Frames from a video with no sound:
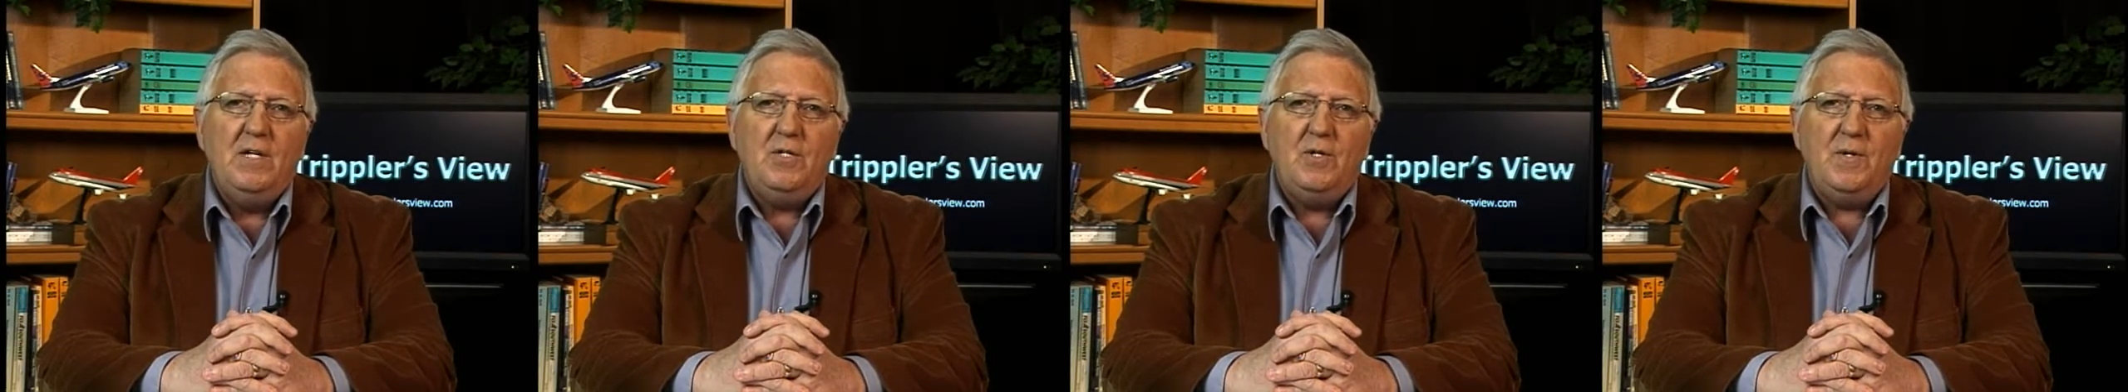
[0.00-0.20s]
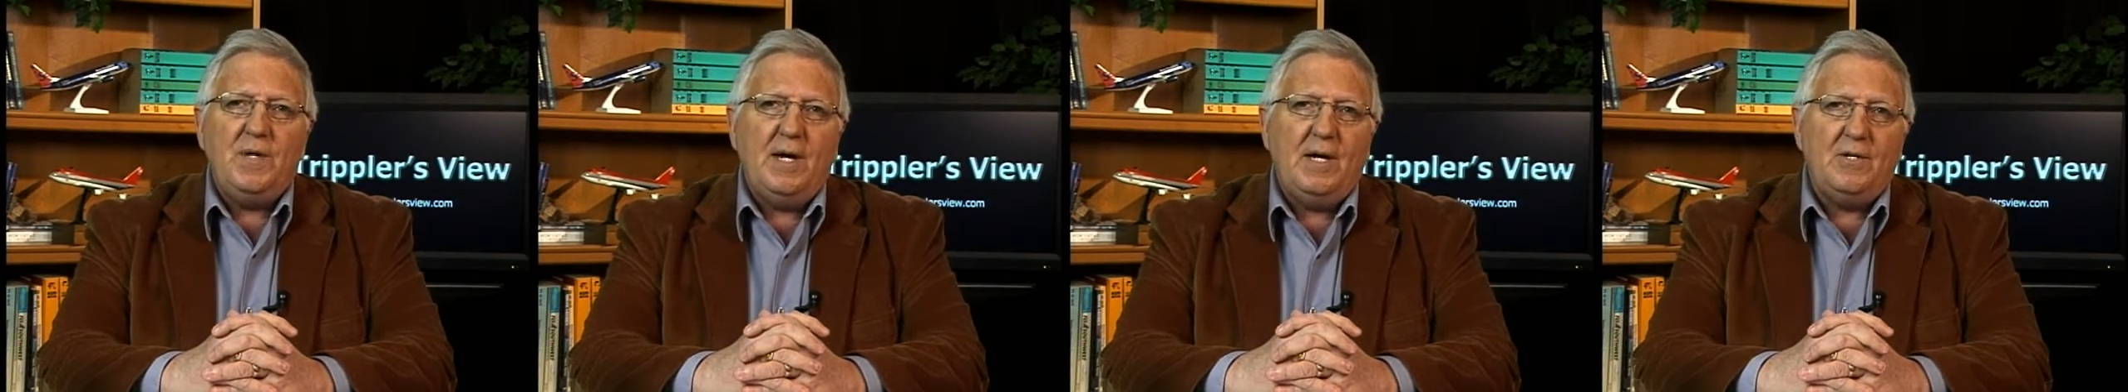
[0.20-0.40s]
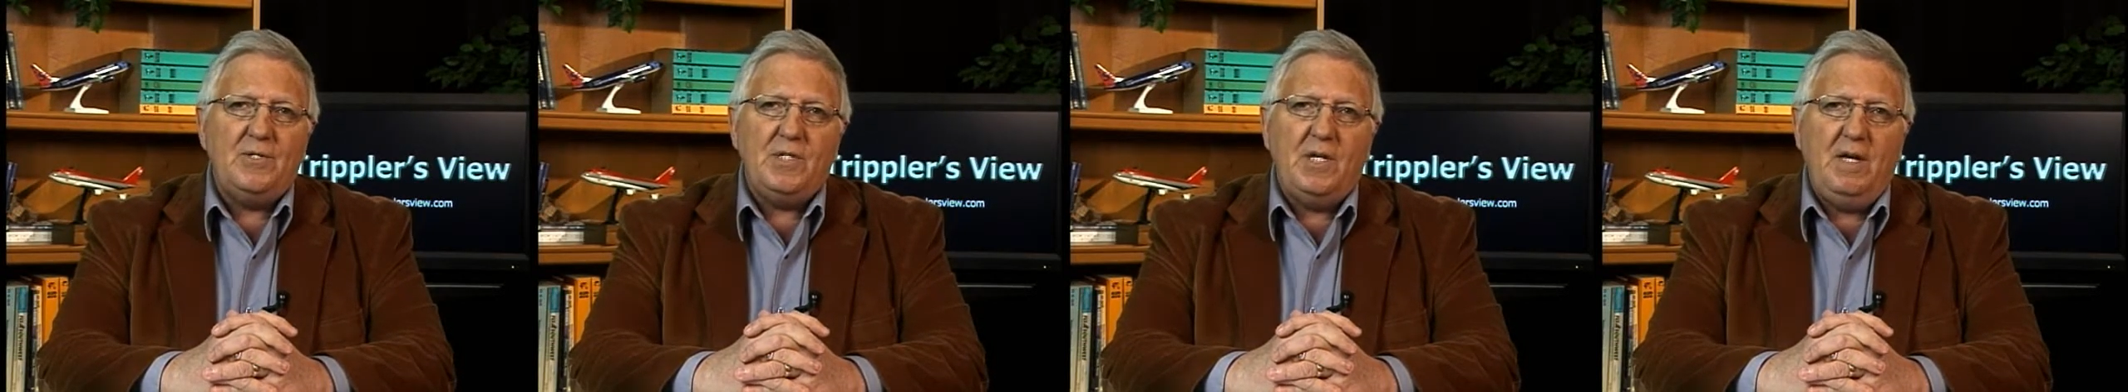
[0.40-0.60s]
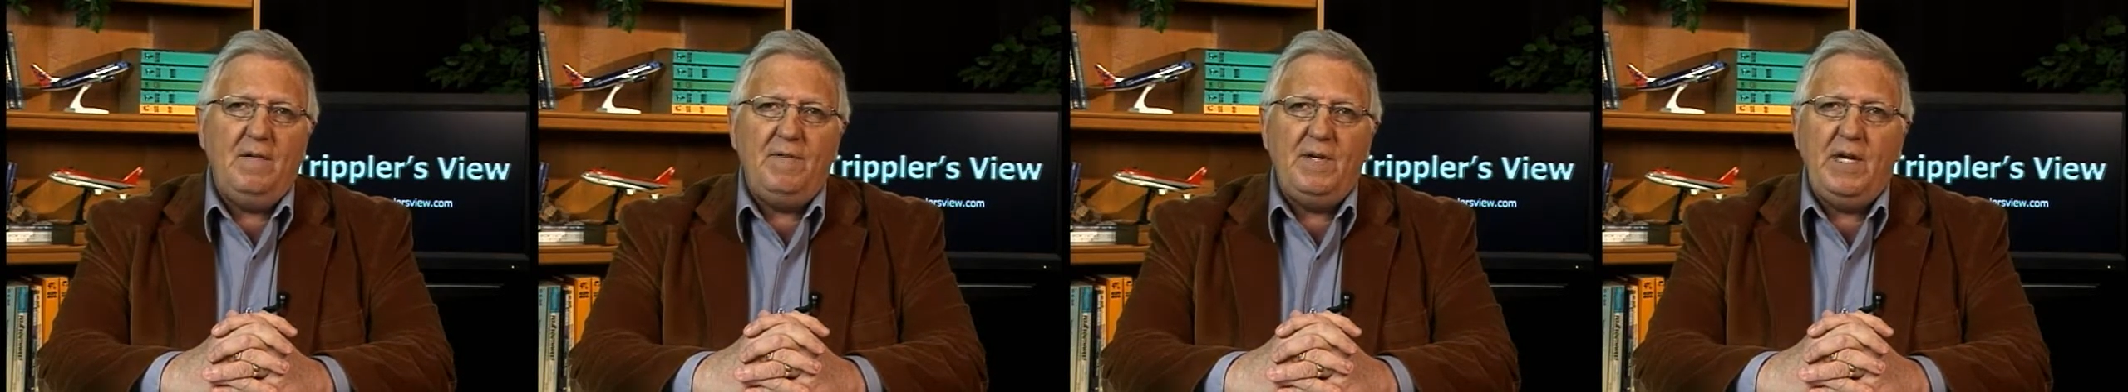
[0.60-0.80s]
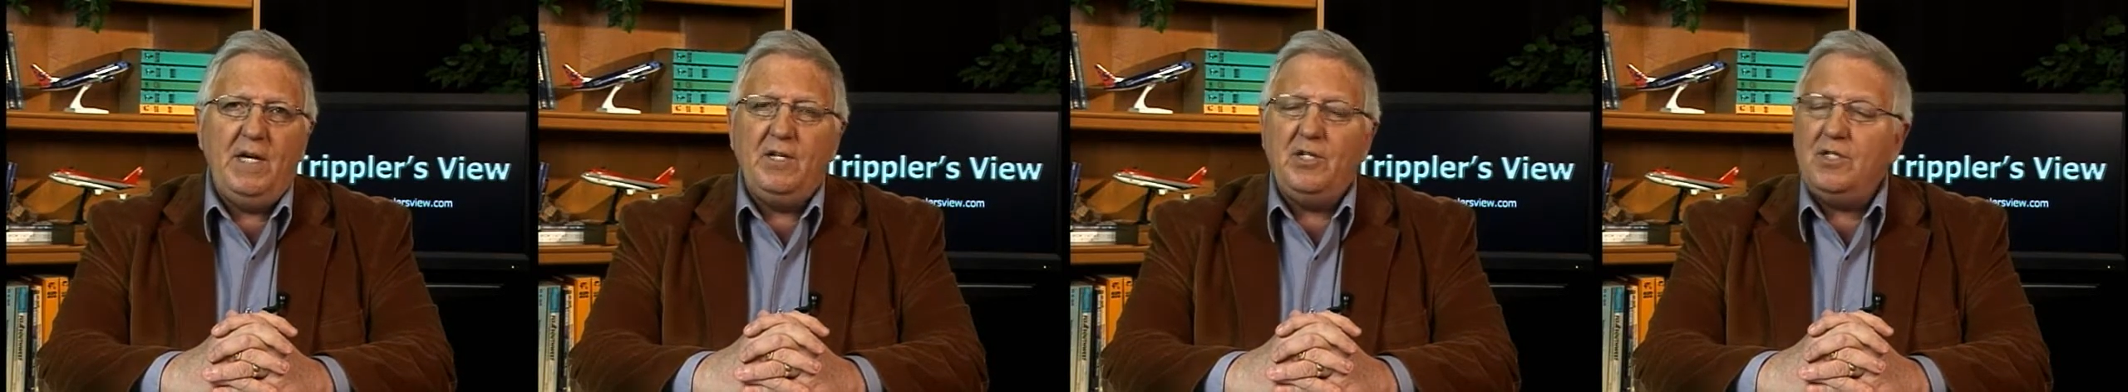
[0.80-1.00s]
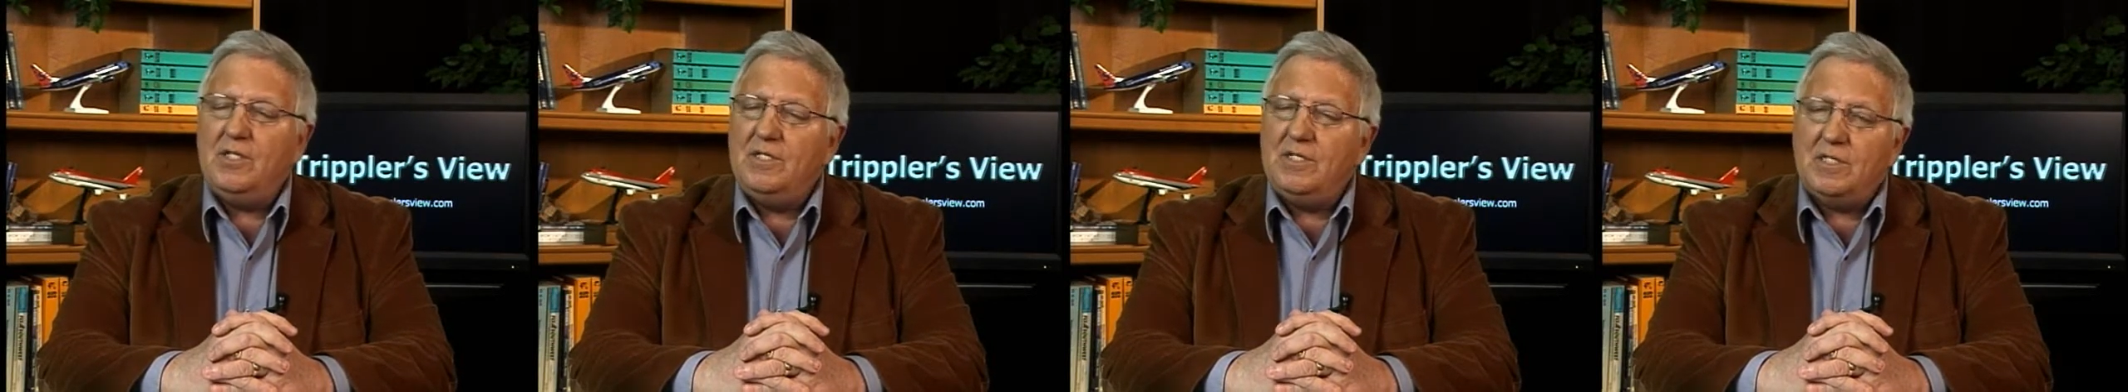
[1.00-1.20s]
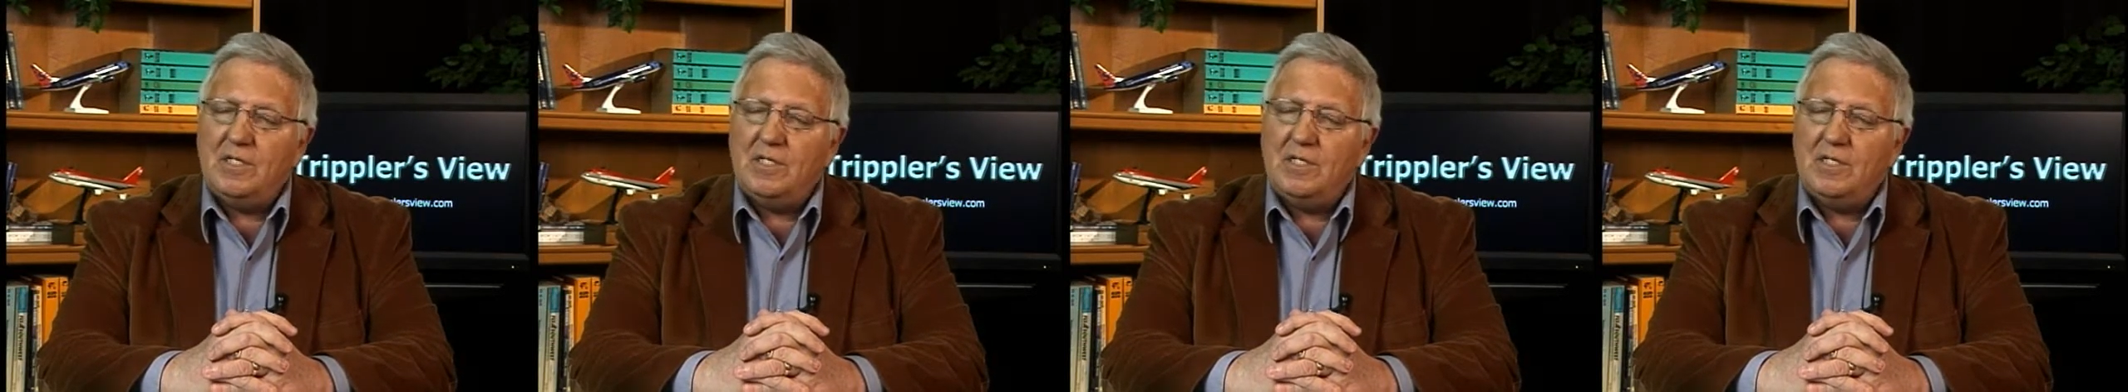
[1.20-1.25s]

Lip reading: to the House Aviation